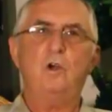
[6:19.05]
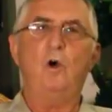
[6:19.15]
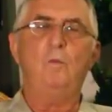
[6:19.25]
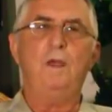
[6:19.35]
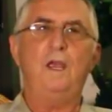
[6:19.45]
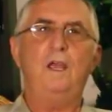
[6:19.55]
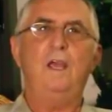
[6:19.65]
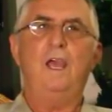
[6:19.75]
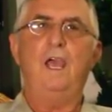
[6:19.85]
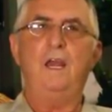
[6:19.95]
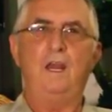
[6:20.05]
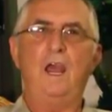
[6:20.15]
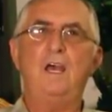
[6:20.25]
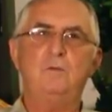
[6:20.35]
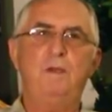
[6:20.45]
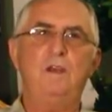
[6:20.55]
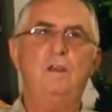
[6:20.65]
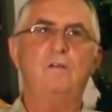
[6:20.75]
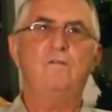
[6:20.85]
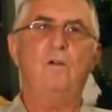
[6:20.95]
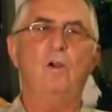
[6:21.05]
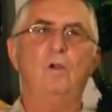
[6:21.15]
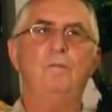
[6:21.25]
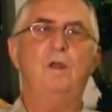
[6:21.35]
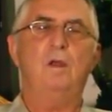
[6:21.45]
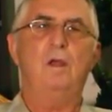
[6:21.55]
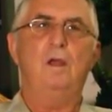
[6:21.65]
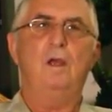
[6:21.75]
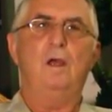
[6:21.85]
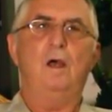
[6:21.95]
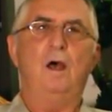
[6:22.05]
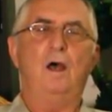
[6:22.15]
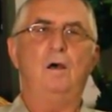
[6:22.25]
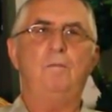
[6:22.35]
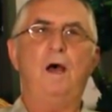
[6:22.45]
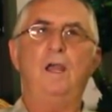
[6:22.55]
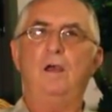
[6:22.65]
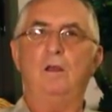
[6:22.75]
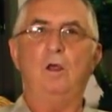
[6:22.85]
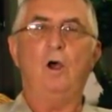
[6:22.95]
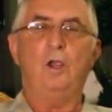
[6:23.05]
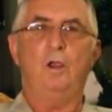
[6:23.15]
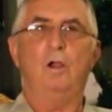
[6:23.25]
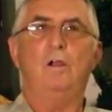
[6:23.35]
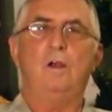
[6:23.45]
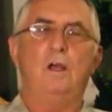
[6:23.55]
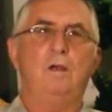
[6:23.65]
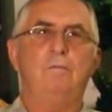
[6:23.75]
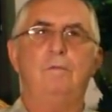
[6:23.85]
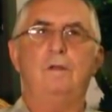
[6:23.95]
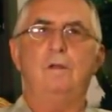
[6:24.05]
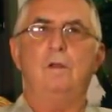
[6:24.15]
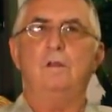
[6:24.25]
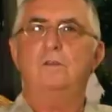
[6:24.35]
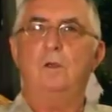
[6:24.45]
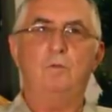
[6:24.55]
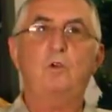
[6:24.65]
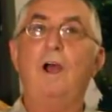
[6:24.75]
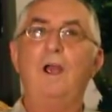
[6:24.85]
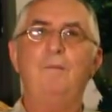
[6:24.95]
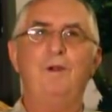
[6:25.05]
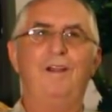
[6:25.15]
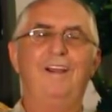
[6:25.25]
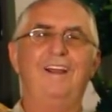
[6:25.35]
told me, and it has been confirmed uh, by a lawyer, uh, subscriber,